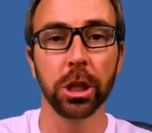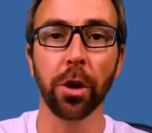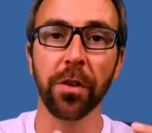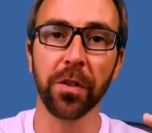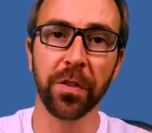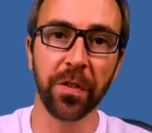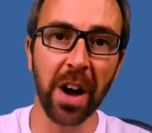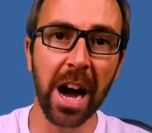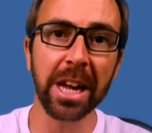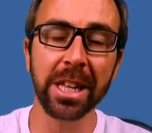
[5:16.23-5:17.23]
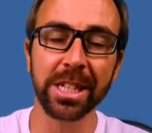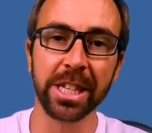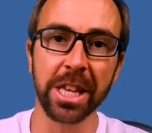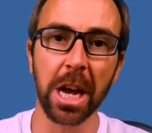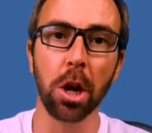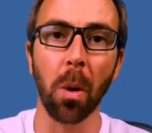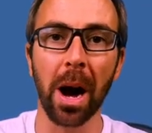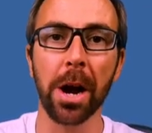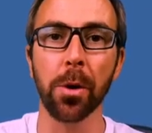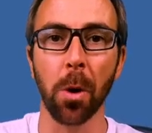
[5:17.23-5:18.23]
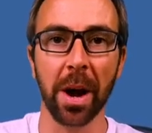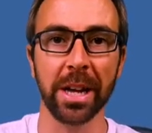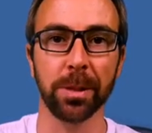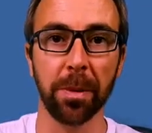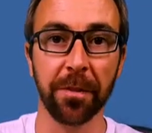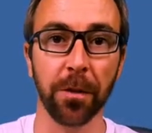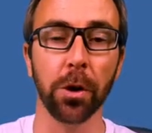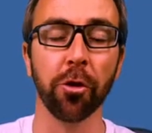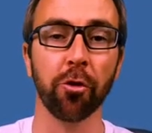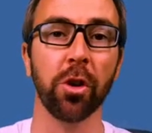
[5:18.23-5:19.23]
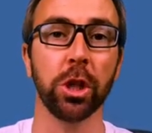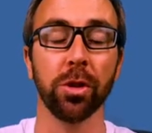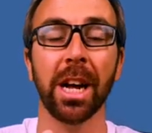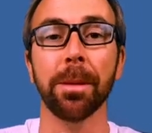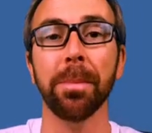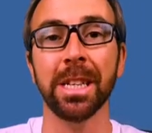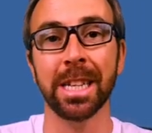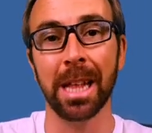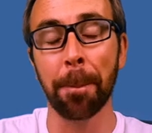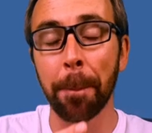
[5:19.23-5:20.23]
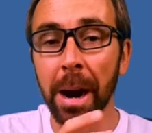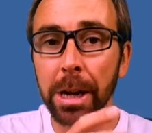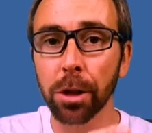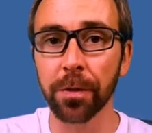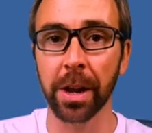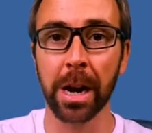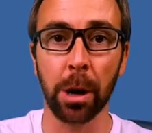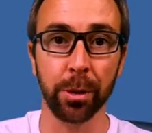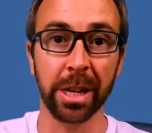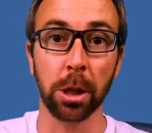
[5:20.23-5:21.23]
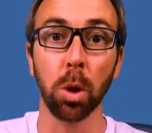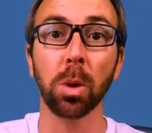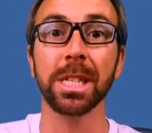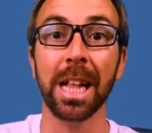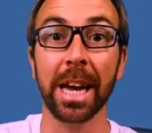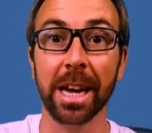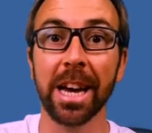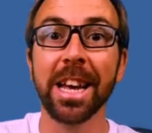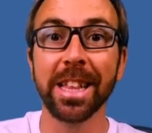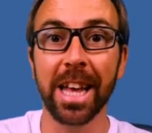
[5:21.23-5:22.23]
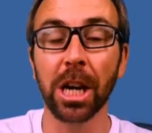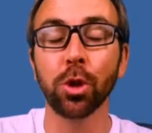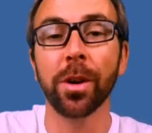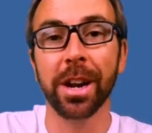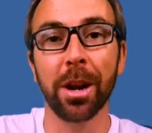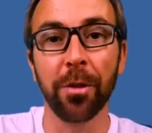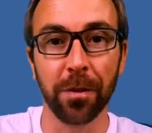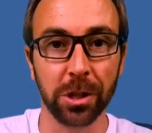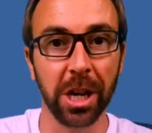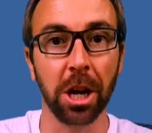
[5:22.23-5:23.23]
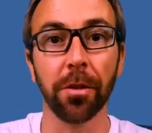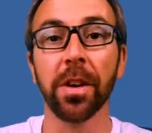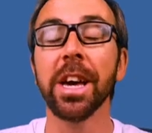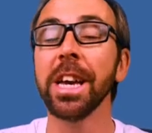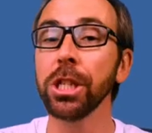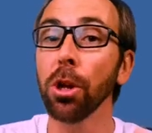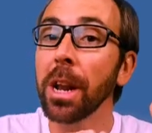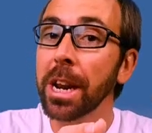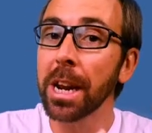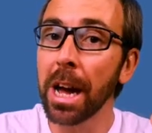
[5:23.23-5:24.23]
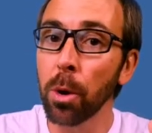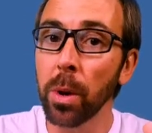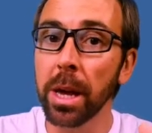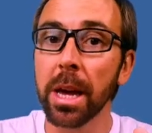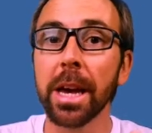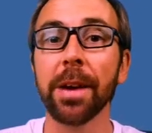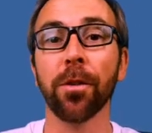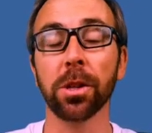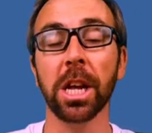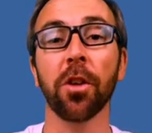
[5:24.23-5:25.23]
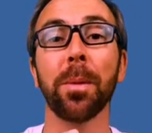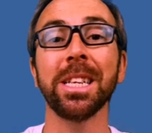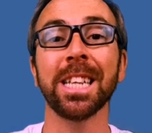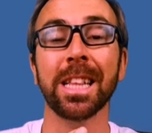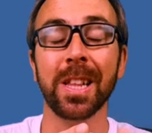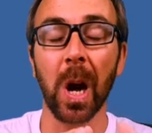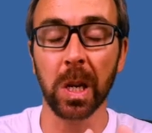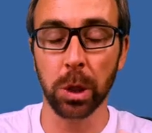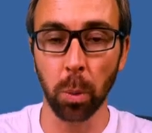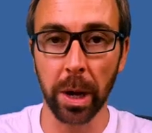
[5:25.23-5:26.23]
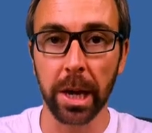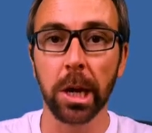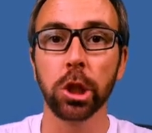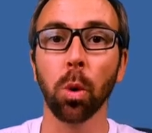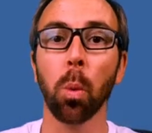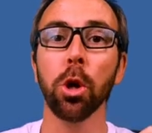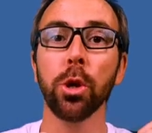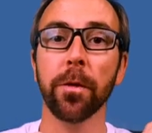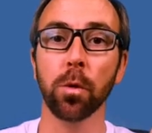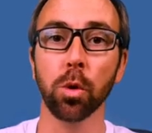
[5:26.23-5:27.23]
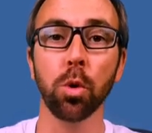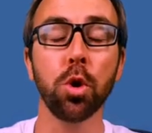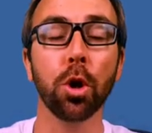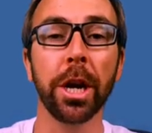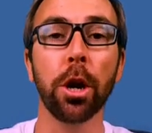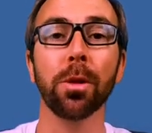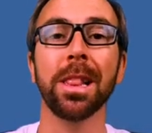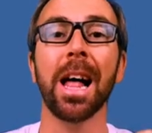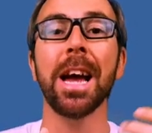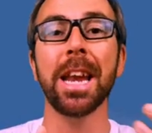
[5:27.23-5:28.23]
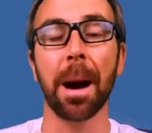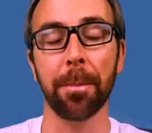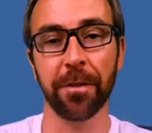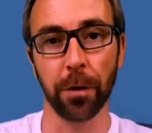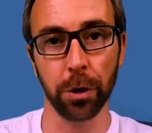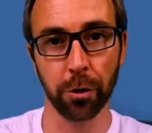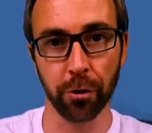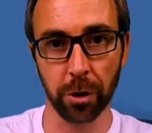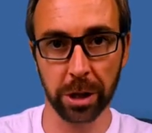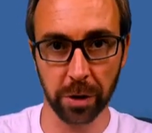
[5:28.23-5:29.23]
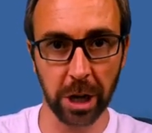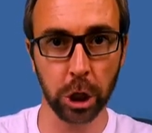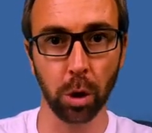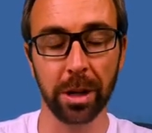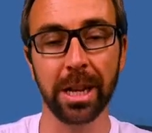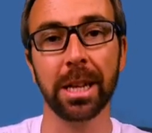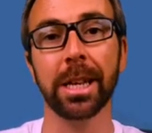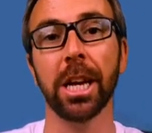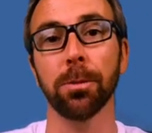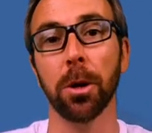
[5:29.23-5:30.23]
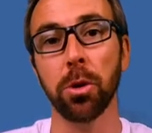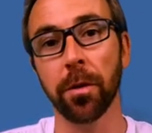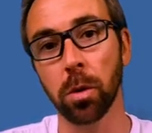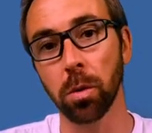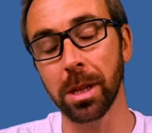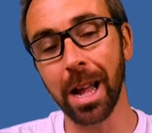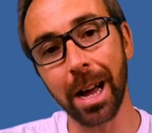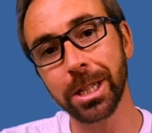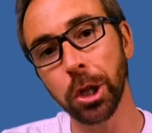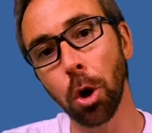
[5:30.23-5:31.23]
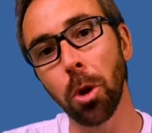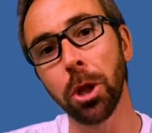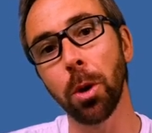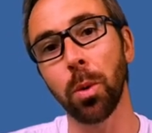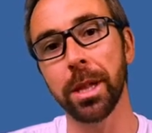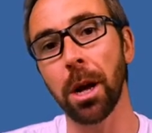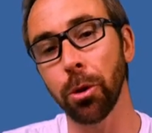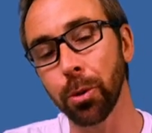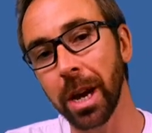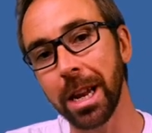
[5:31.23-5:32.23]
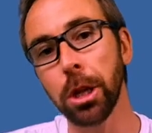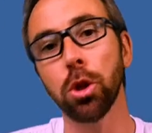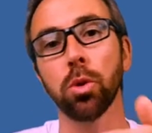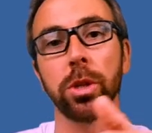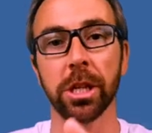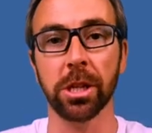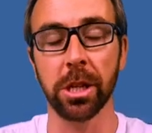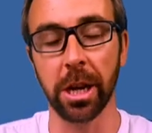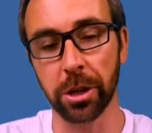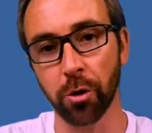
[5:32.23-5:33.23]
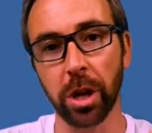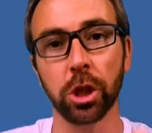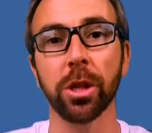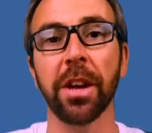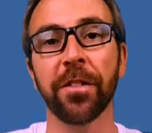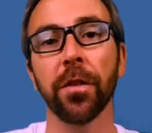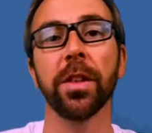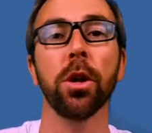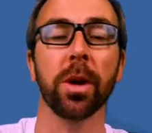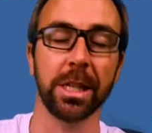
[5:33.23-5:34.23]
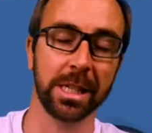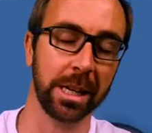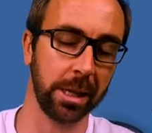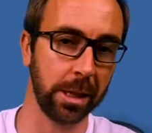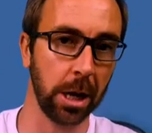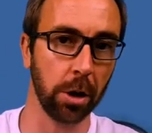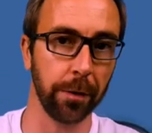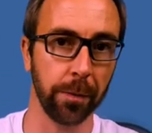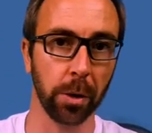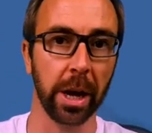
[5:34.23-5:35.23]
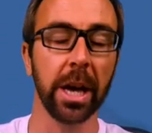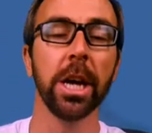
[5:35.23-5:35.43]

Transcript: So if you find these yellow arrow heads before your threshold, that means that a part of the runway that looks like the actual runway for takeoff is not a runway for takeoff, but is a taxiway. So what you have to do, you cannot line up before your threshold in that case, but you have to taxi all the way down to get into the threshold, then from there you can start the takeoff. Okay,